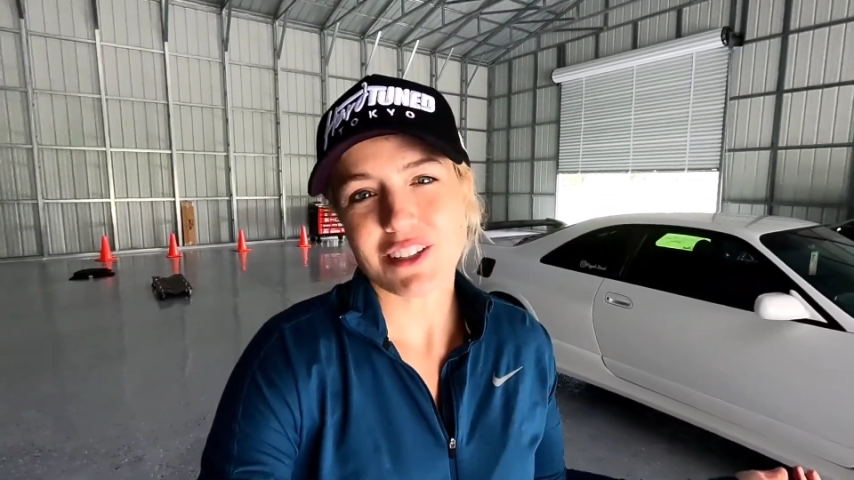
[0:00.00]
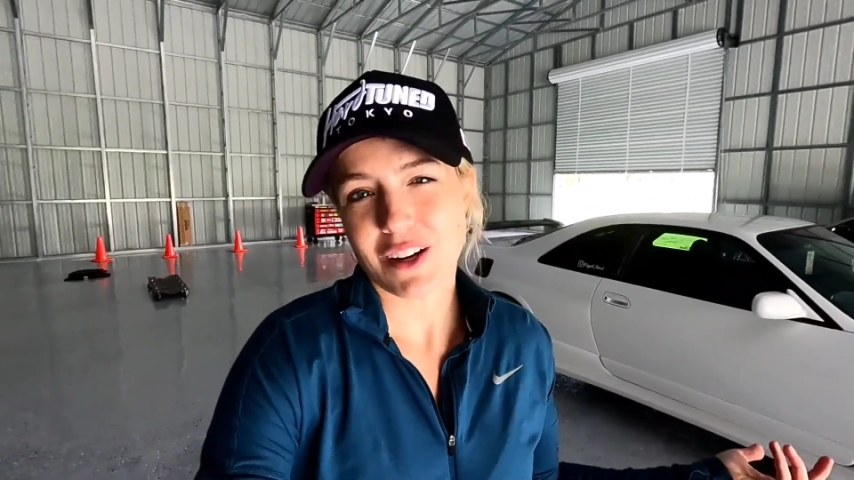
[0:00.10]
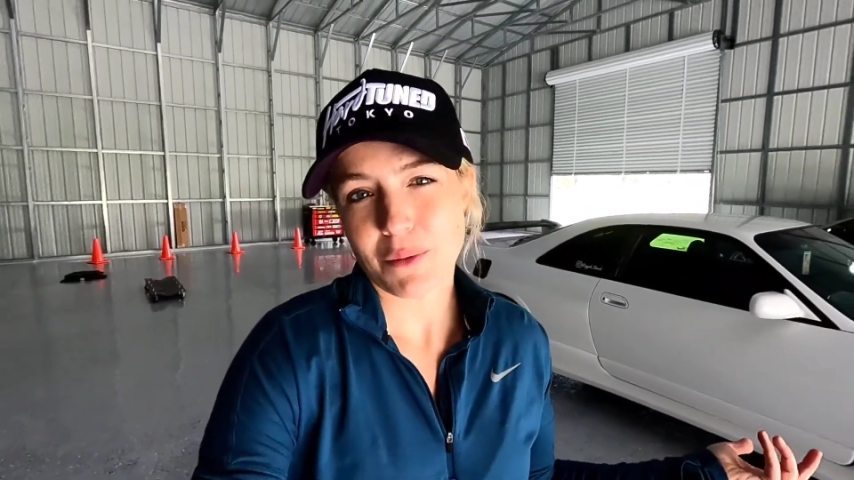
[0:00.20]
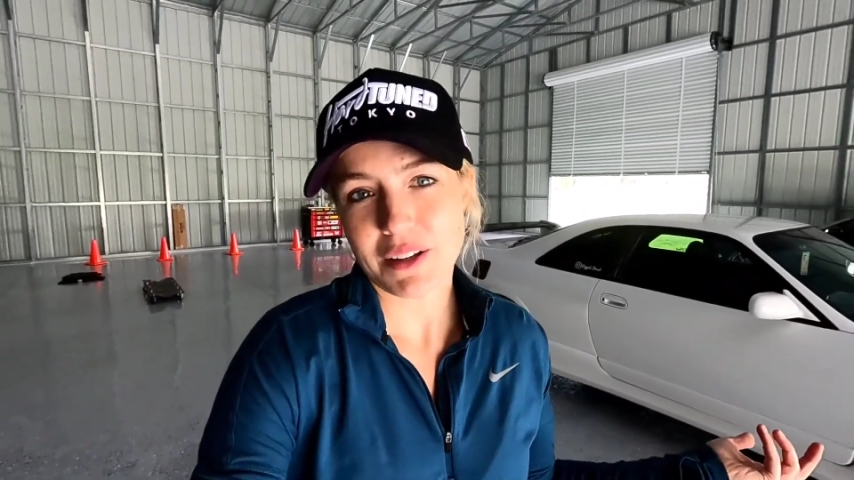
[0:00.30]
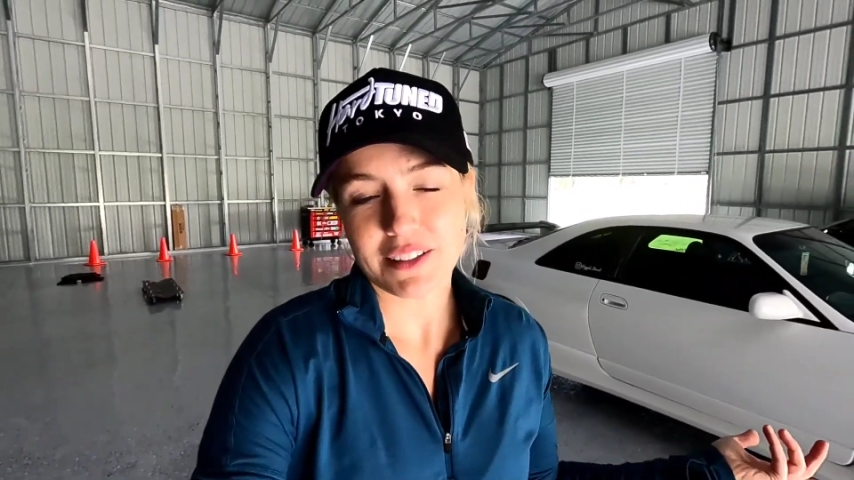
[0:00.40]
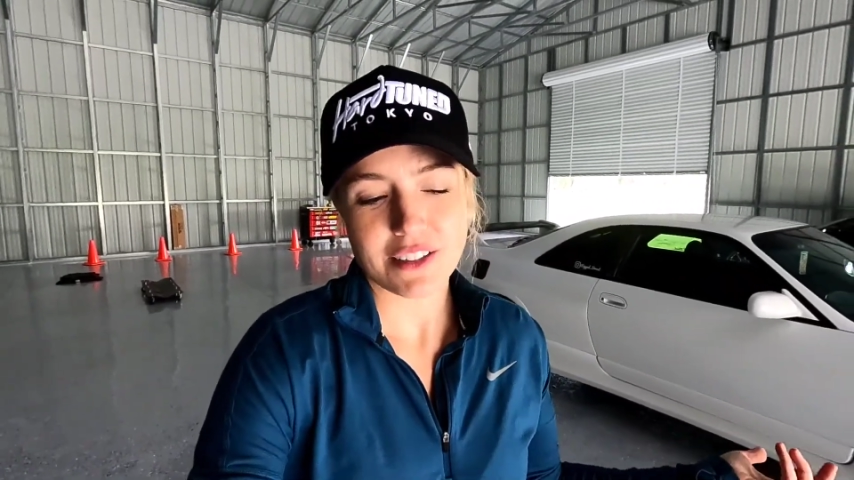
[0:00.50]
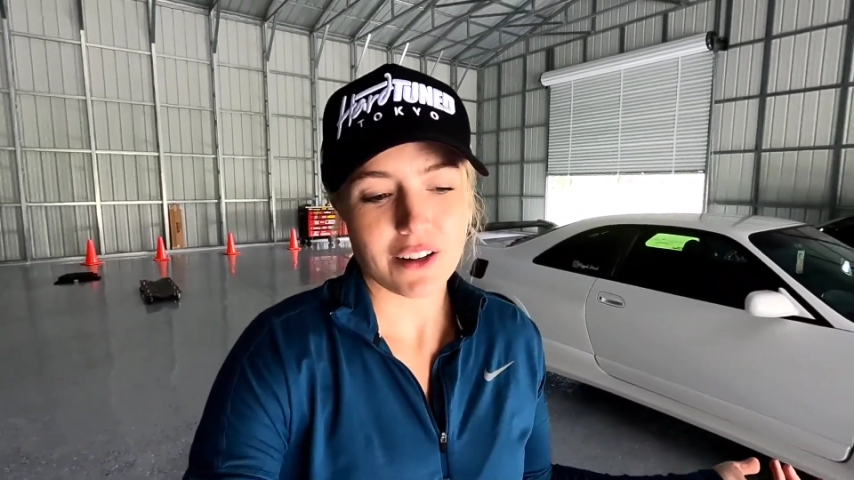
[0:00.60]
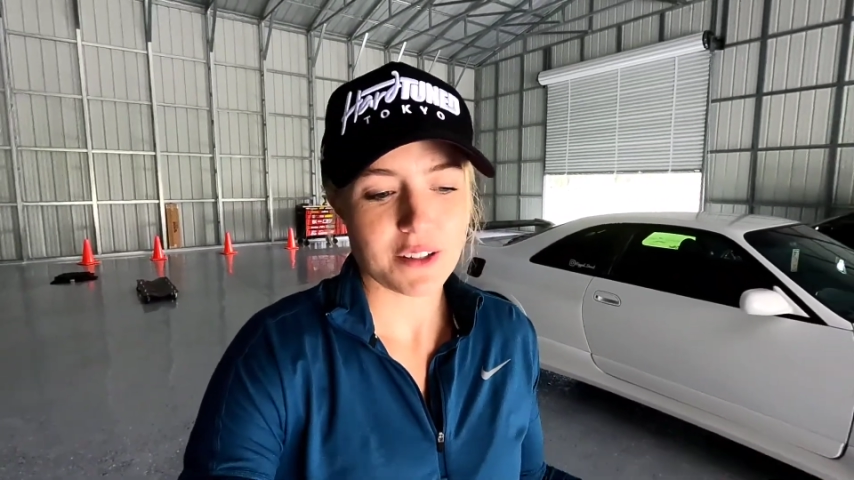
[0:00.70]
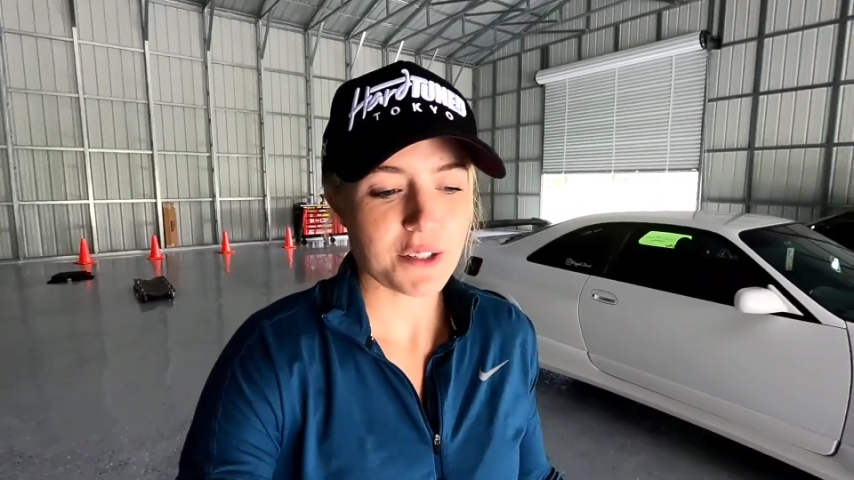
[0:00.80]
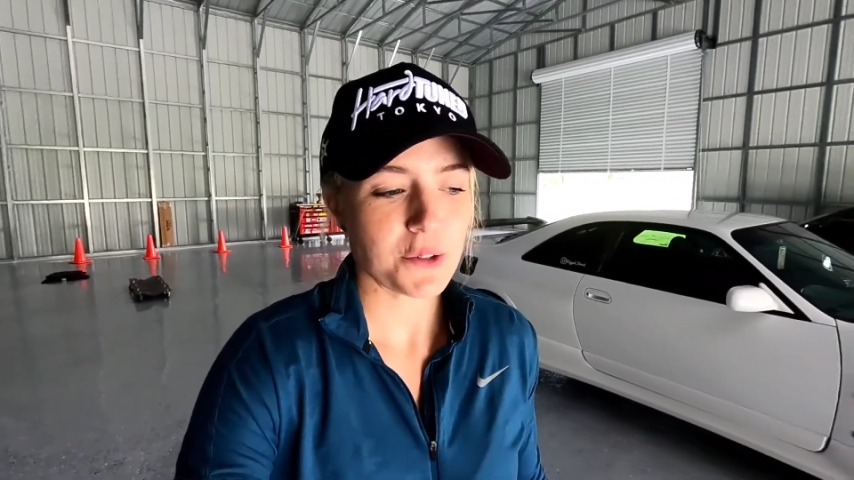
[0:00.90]
to talk about this
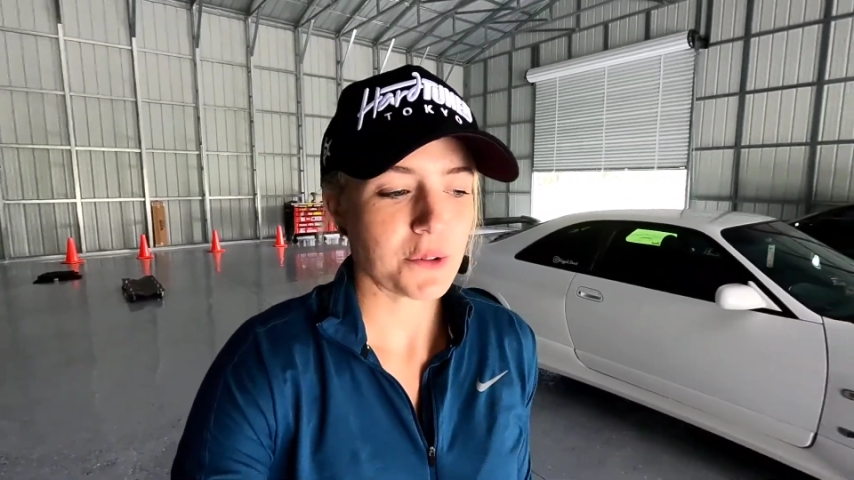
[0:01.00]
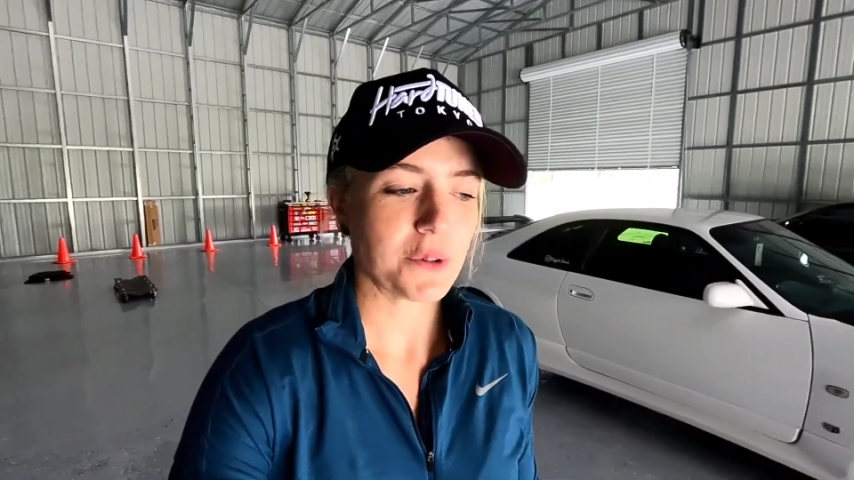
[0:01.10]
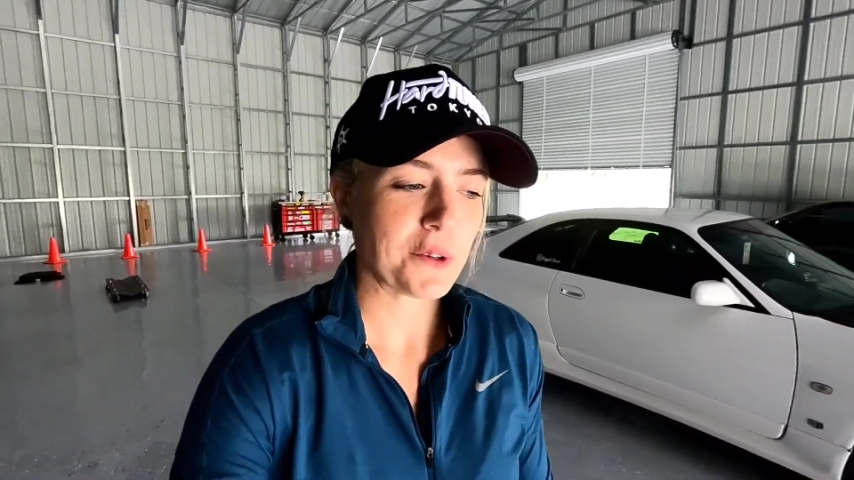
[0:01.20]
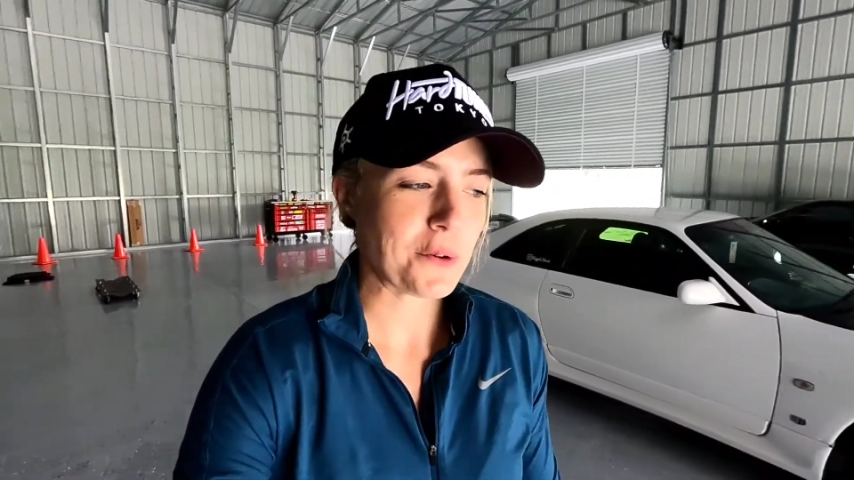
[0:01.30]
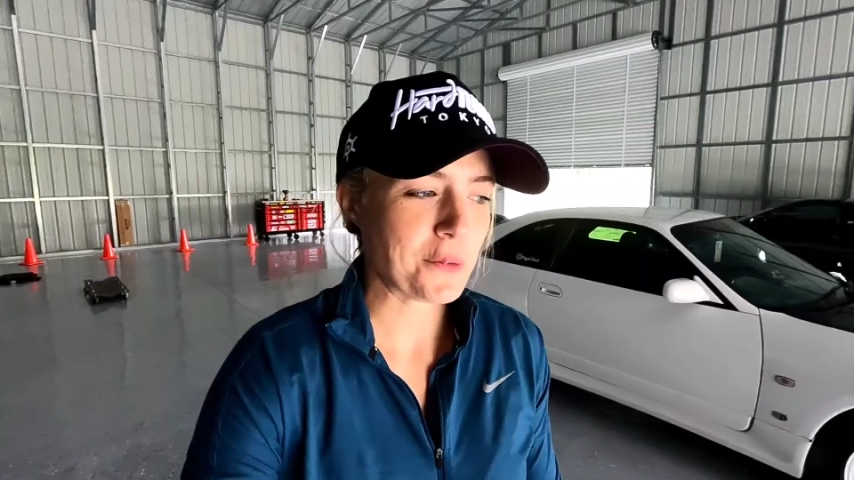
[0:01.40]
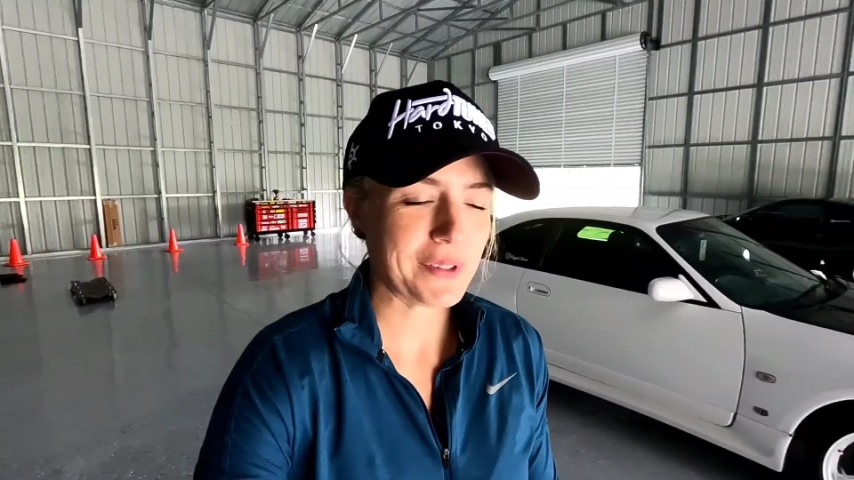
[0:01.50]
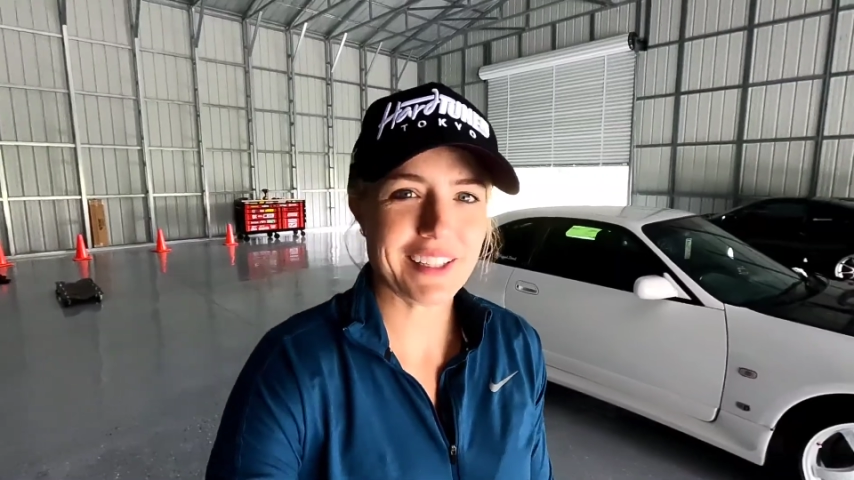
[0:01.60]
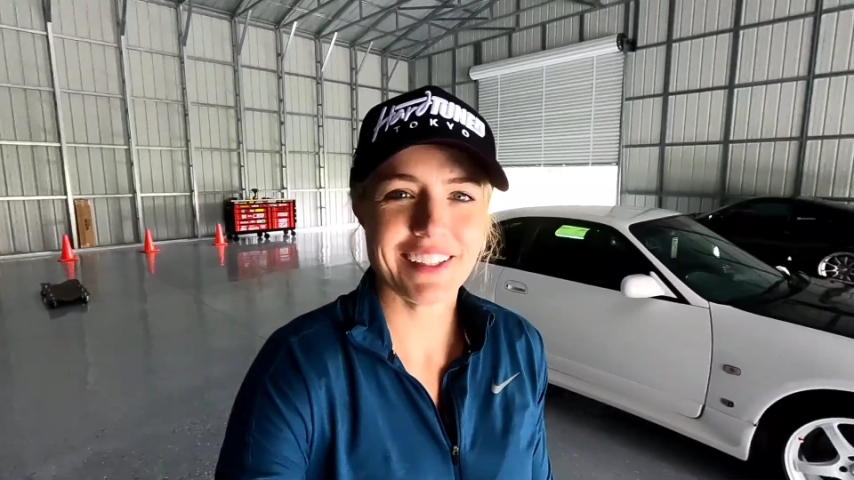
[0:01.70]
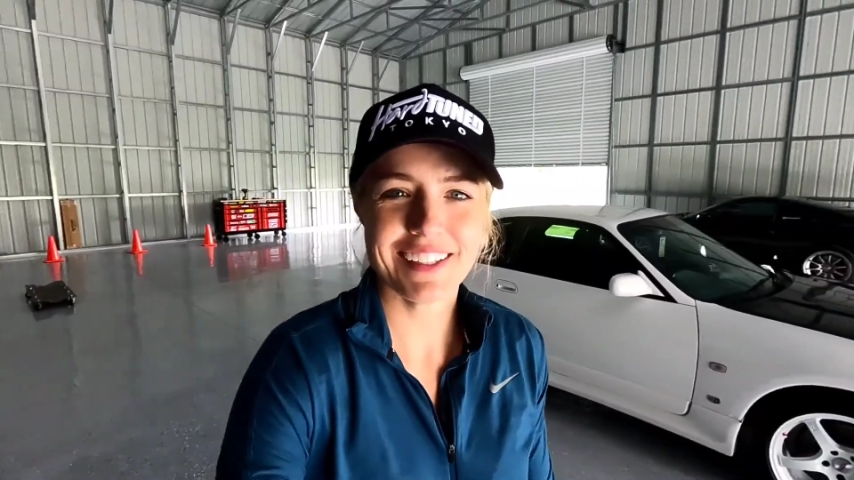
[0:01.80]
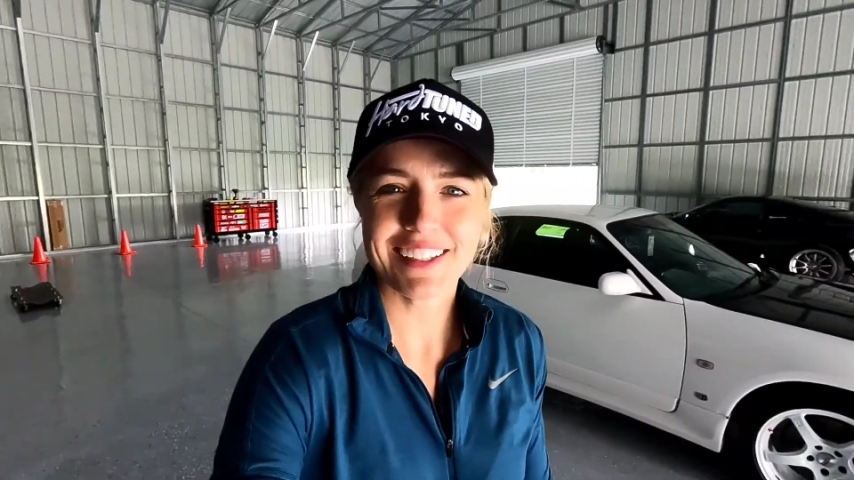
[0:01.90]
car, so it